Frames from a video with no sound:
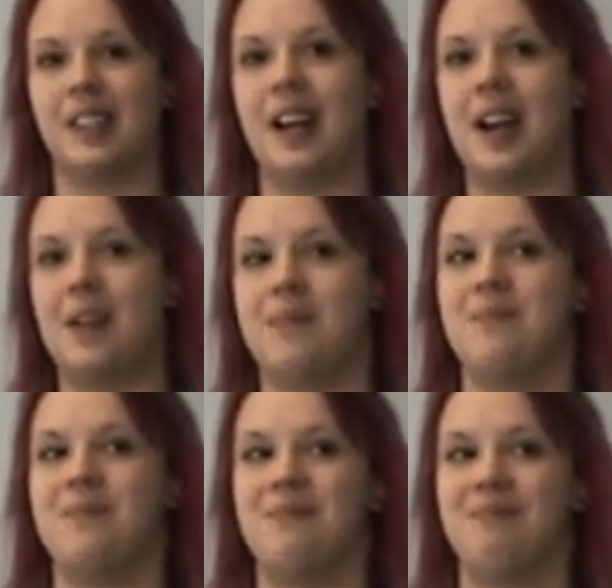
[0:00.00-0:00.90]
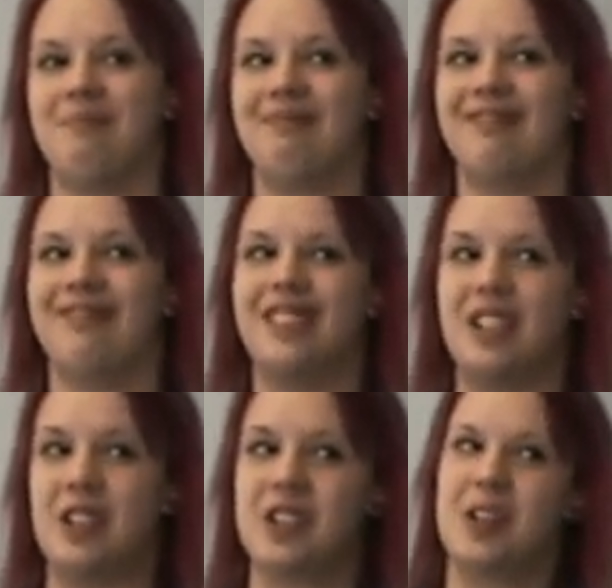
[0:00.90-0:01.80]

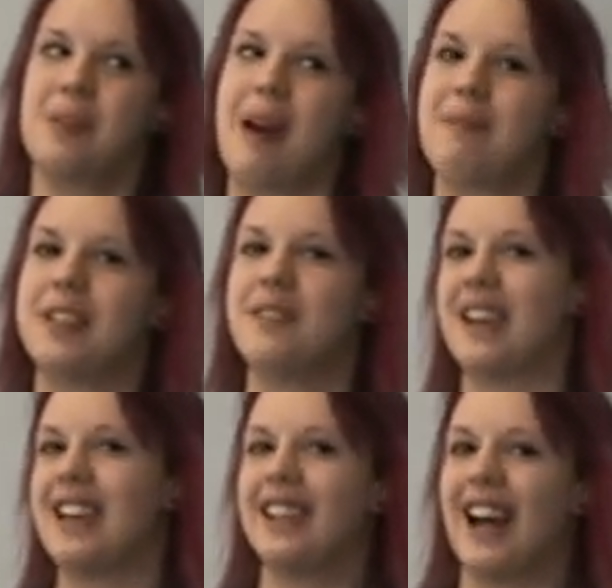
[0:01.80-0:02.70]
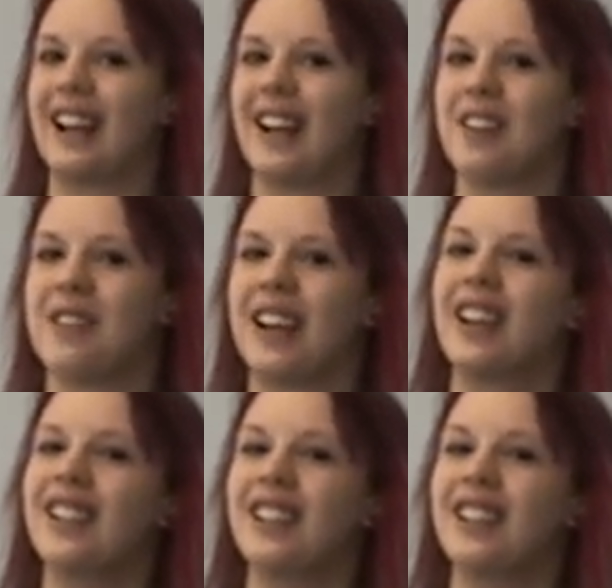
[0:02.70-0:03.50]
YouTube, MTV, that kind of thing.